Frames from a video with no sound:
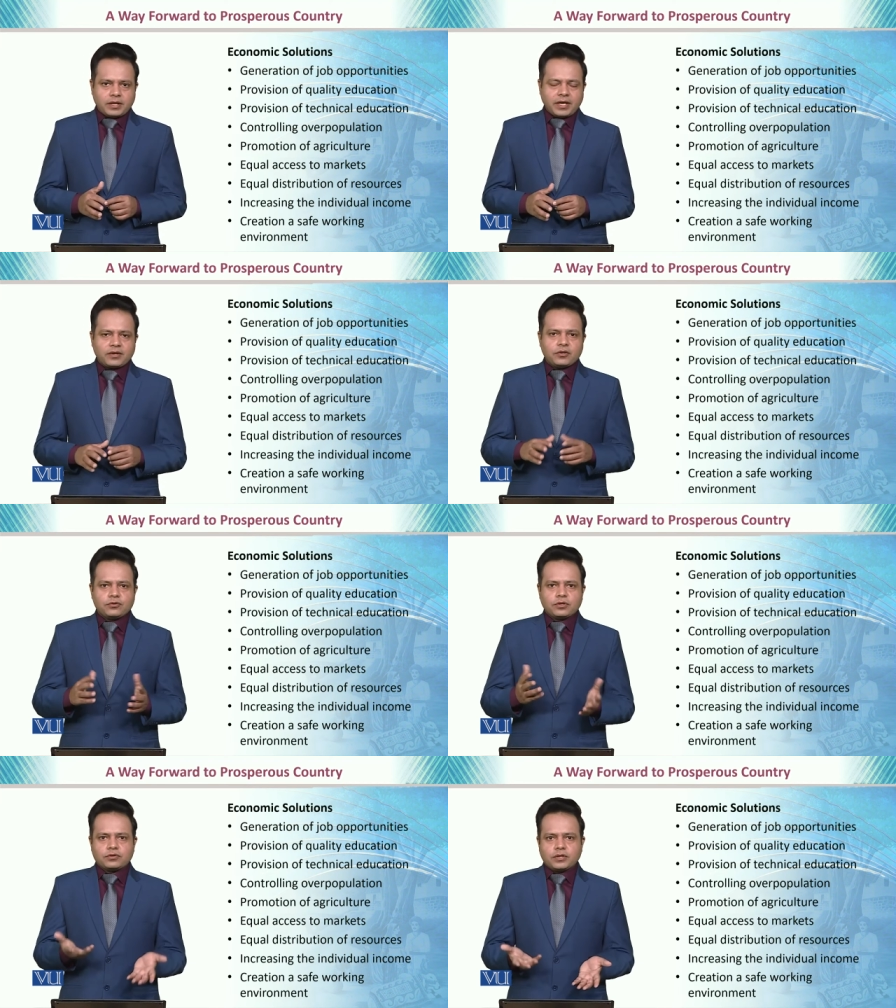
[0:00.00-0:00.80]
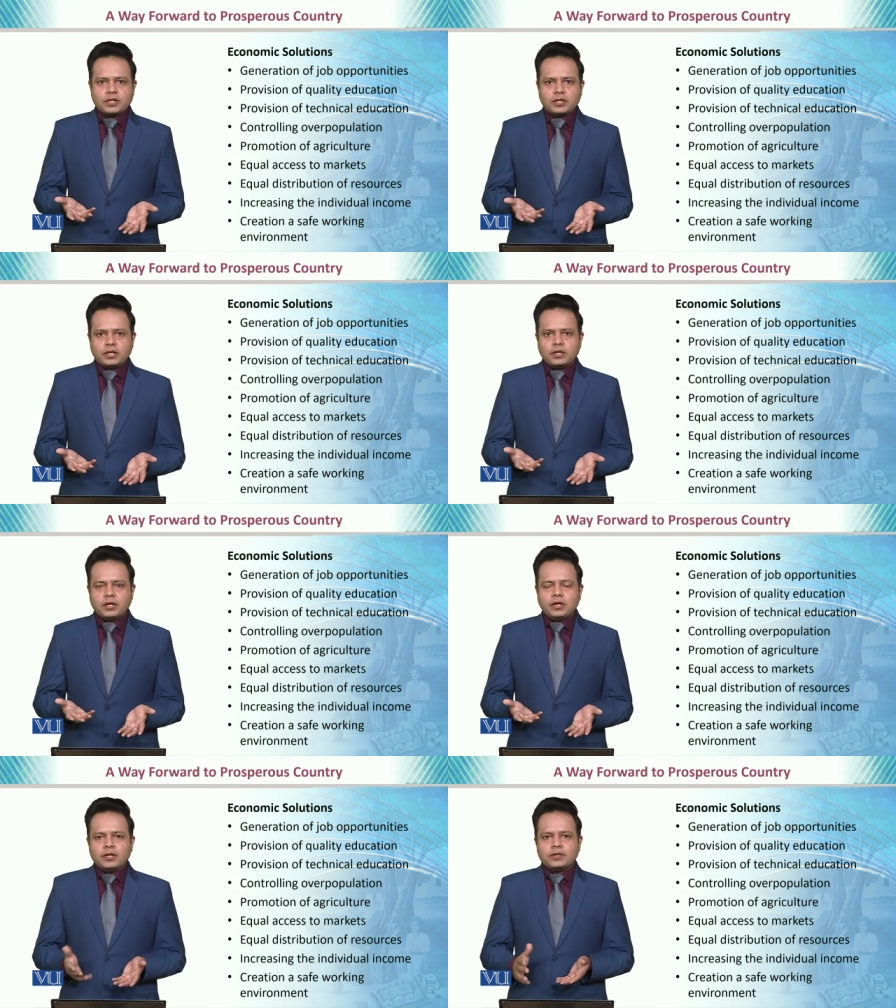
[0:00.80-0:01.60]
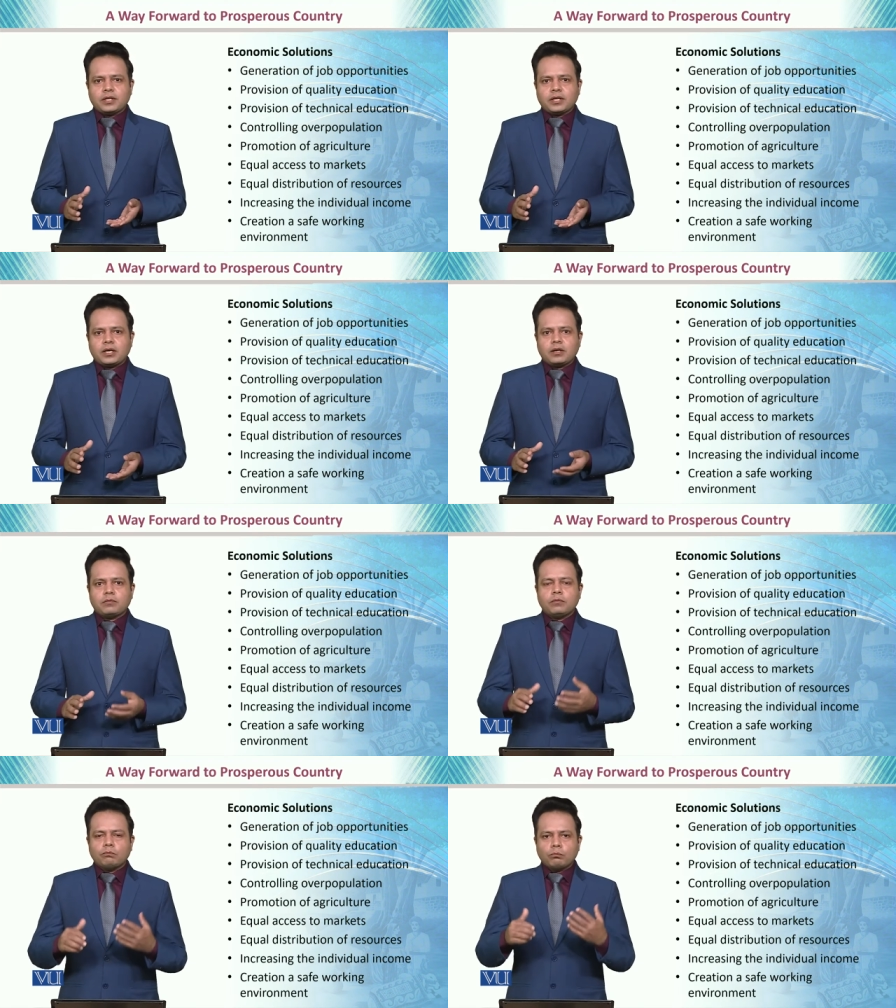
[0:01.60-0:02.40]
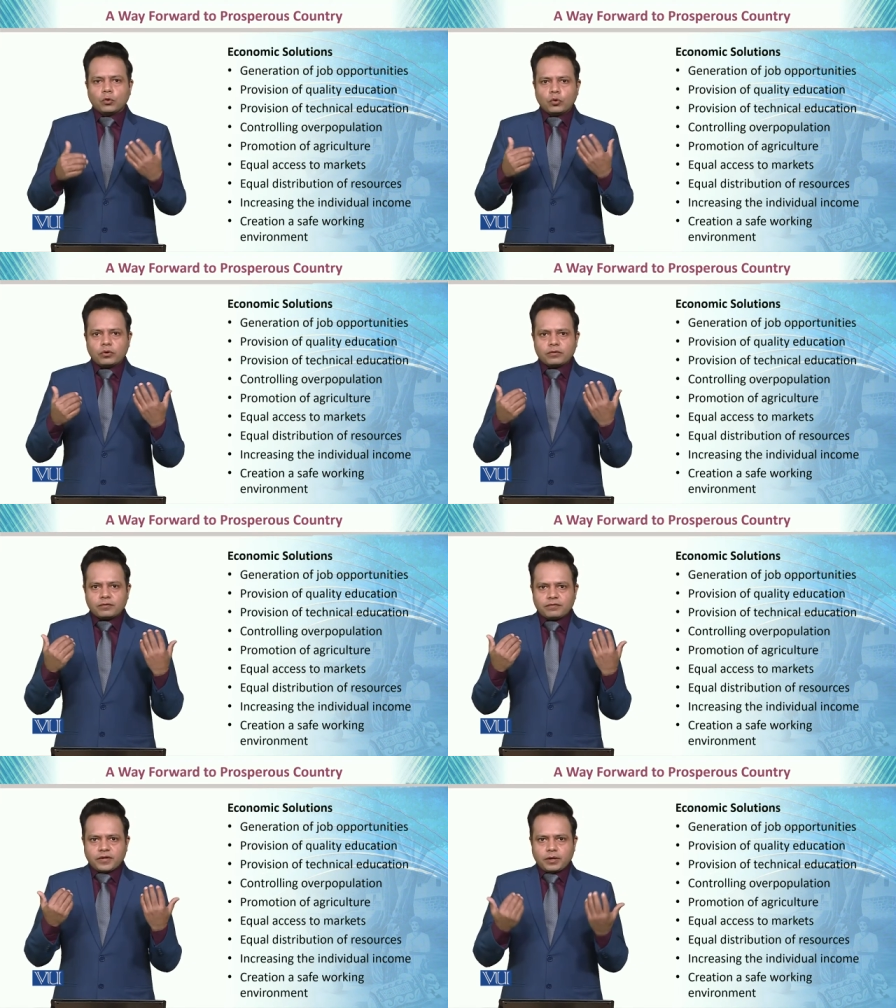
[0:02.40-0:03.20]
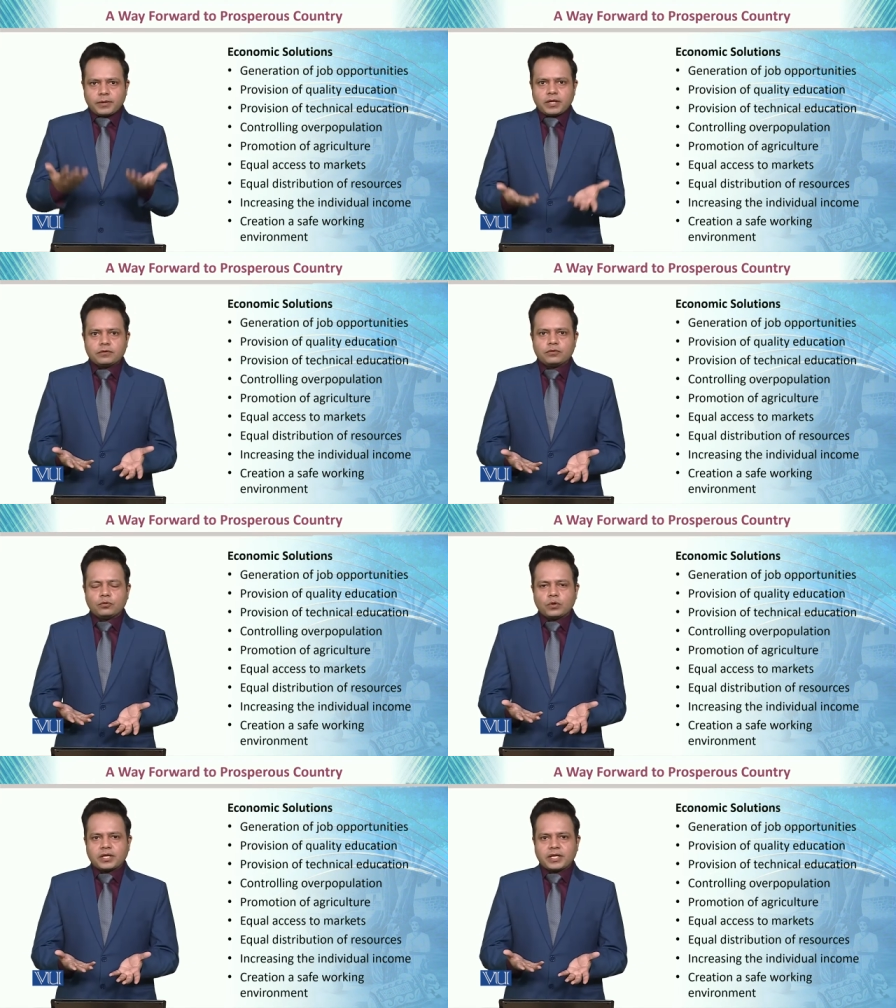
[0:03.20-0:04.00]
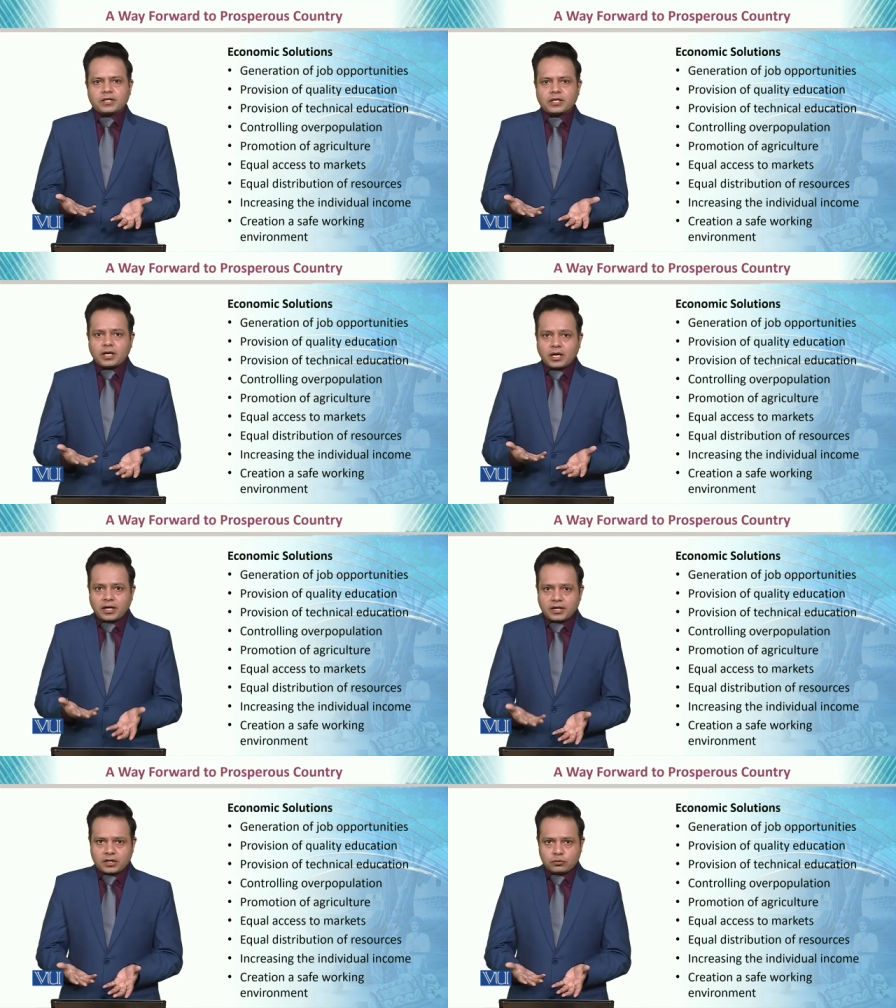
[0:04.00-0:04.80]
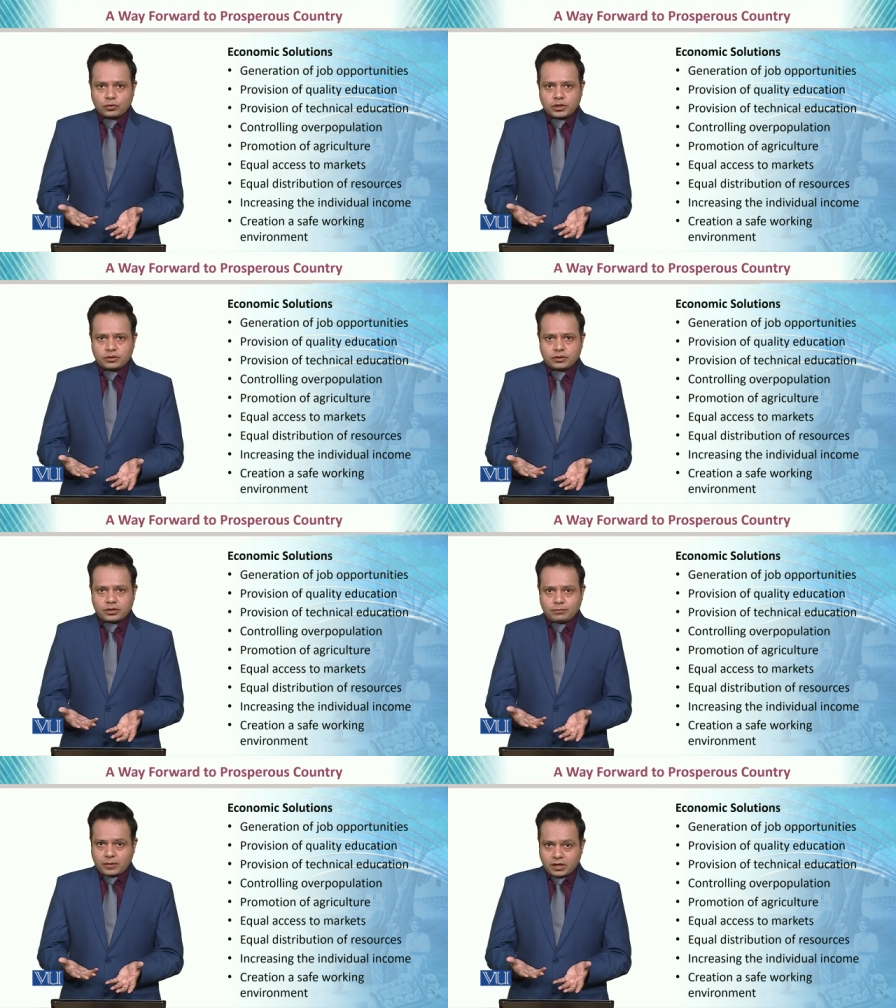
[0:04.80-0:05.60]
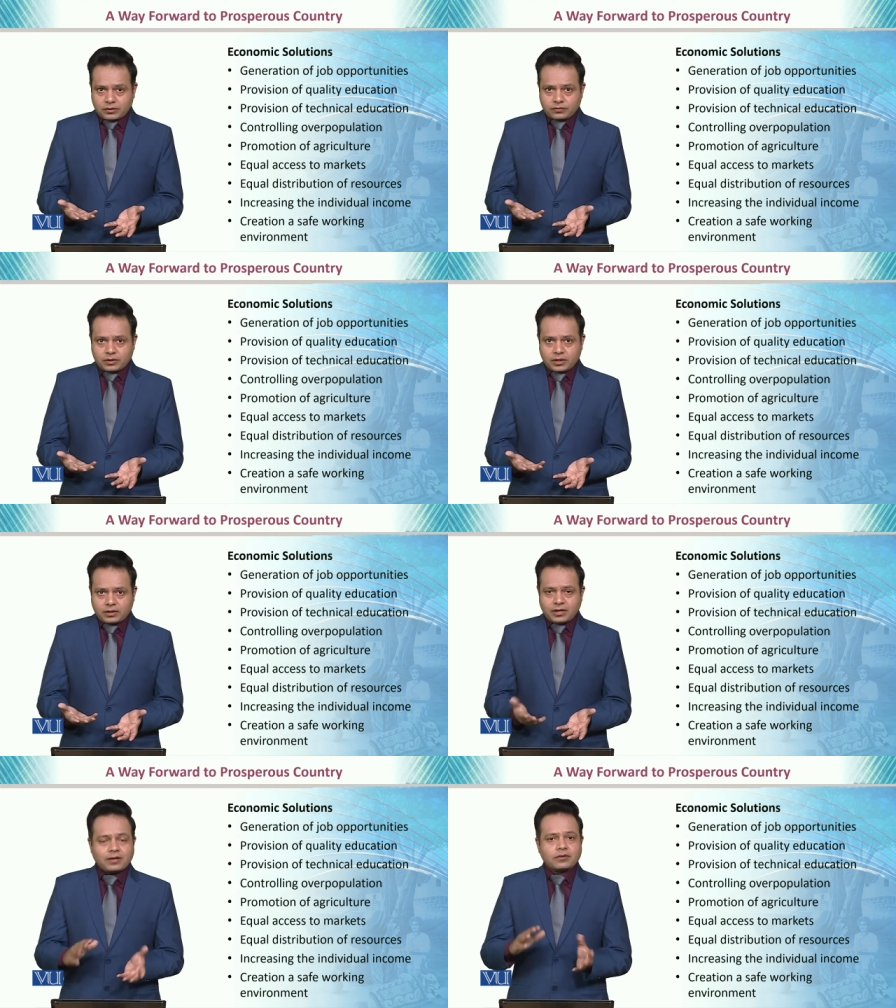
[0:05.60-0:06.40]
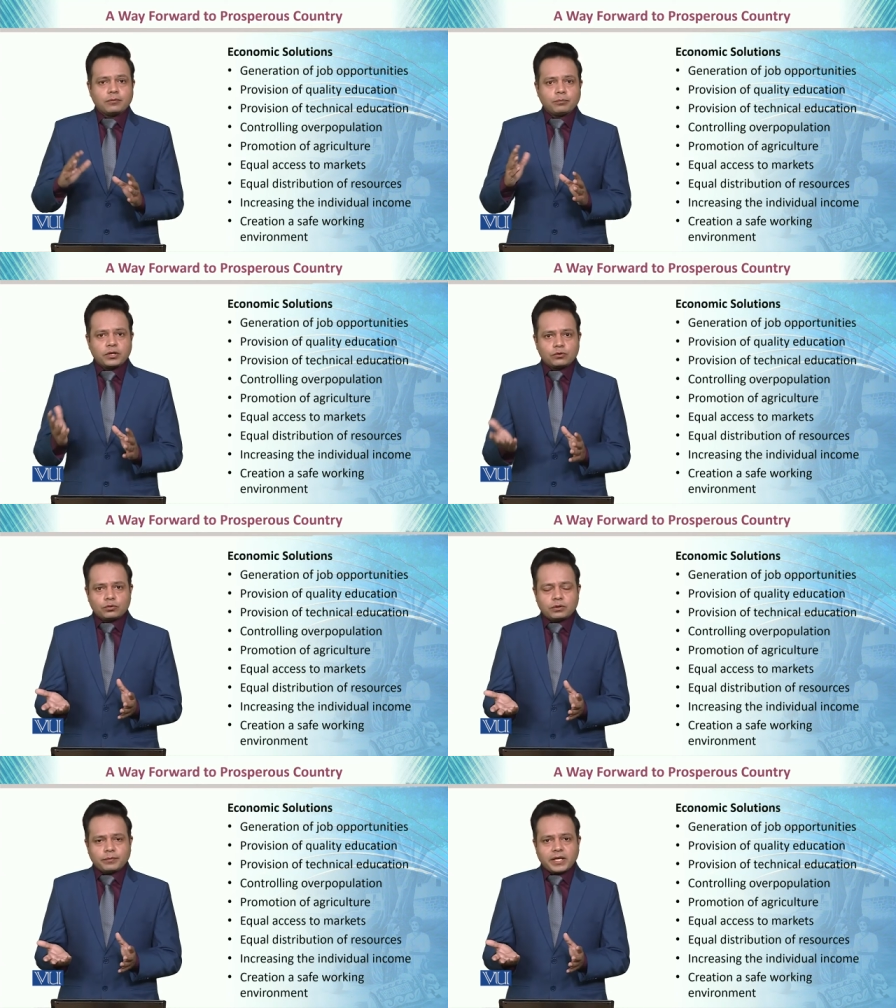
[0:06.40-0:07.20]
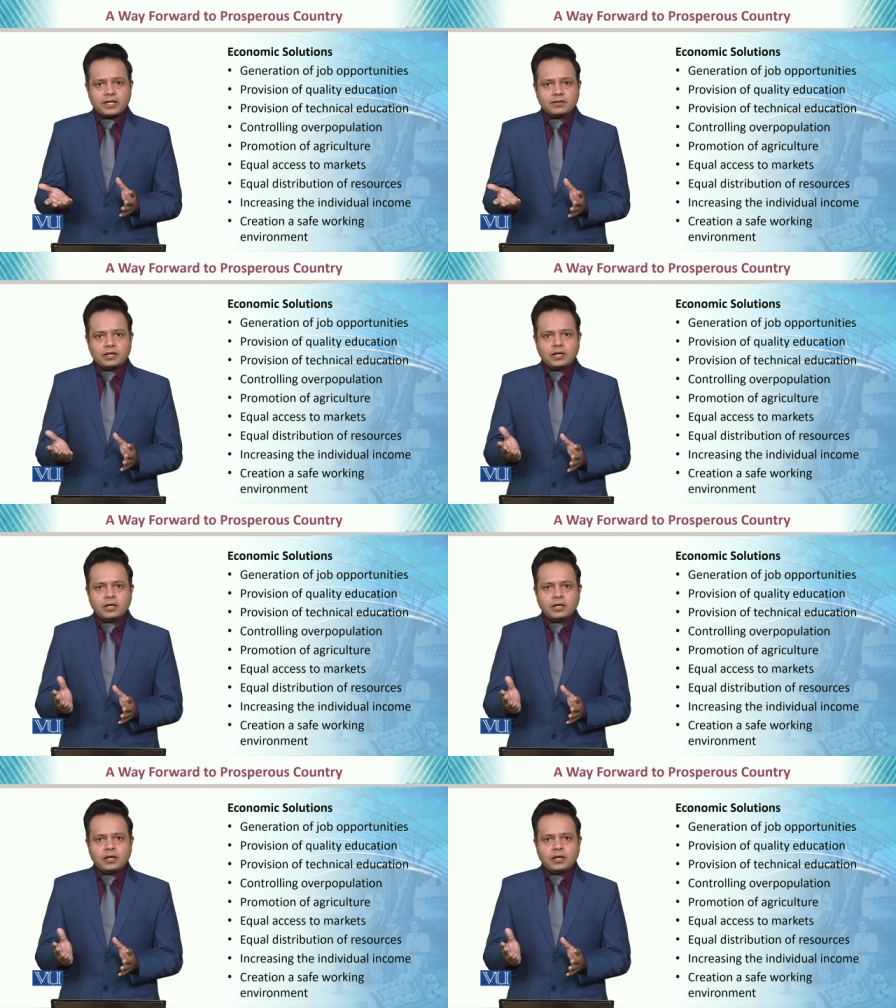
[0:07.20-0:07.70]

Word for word: And interestingly, there are more females who are getting higher education in Pakistan as compared to the males.